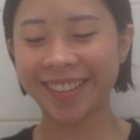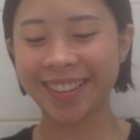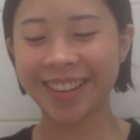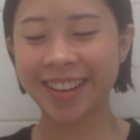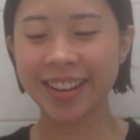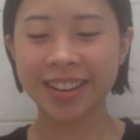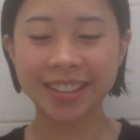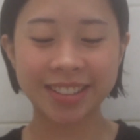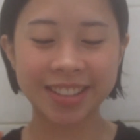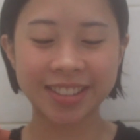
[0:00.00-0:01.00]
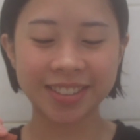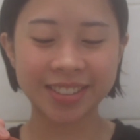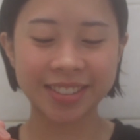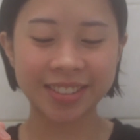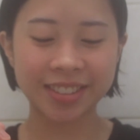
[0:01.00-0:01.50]
Because this looks
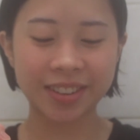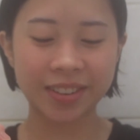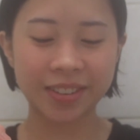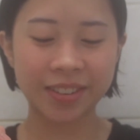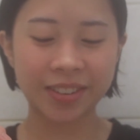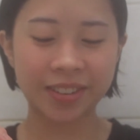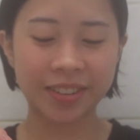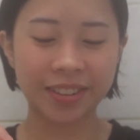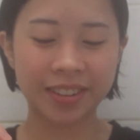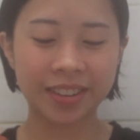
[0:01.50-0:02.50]
so cool.